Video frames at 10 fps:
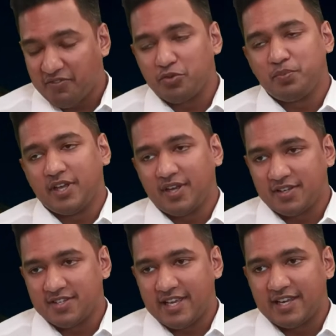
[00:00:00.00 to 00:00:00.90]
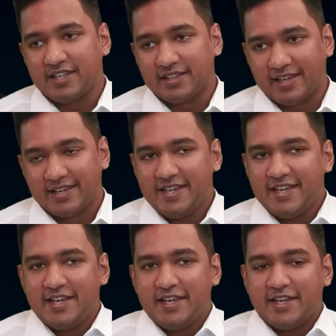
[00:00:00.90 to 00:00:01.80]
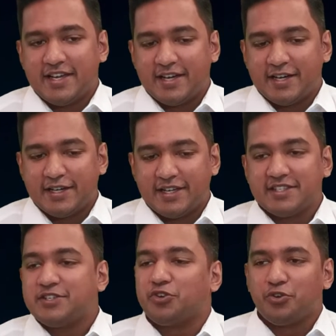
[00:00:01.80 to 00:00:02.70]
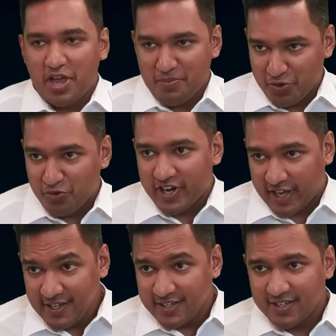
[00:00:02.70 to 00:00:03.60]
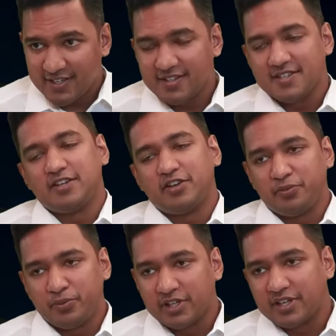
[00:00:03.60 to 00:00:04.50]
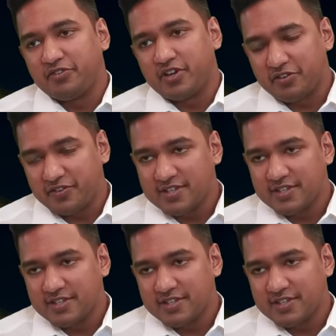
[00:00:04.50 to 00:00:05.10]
have to be understanding that it's not going to happen overnight. There's a lot of work in front of